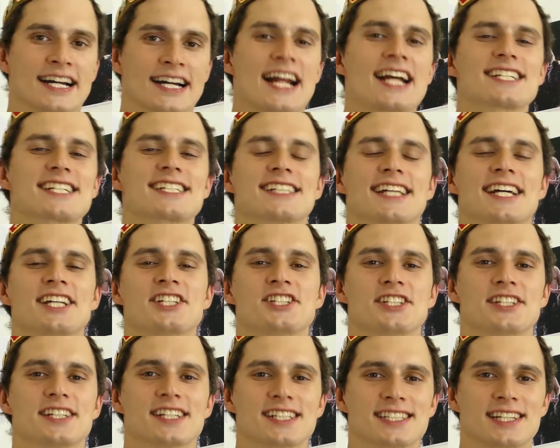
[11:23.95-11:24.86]
Russian
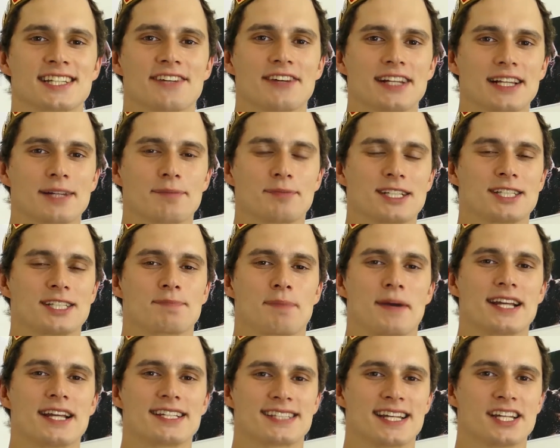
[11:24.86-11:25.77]
engineers developed a
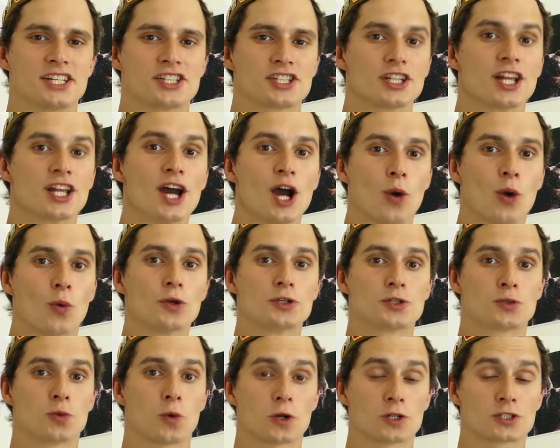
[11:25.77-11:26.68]
space engine
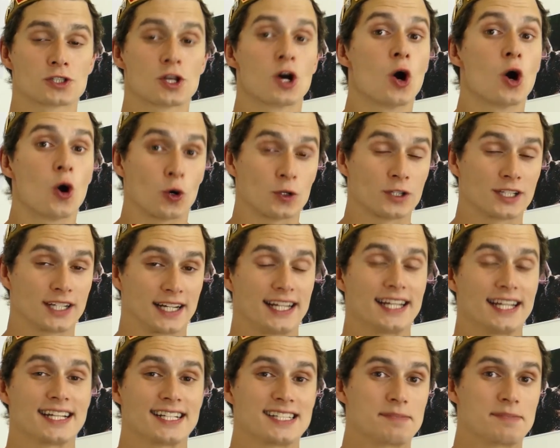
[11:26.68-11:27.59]
which works on
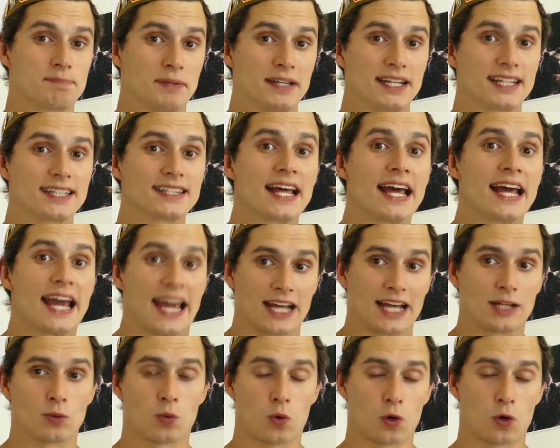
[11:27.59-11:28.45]
clear spirit and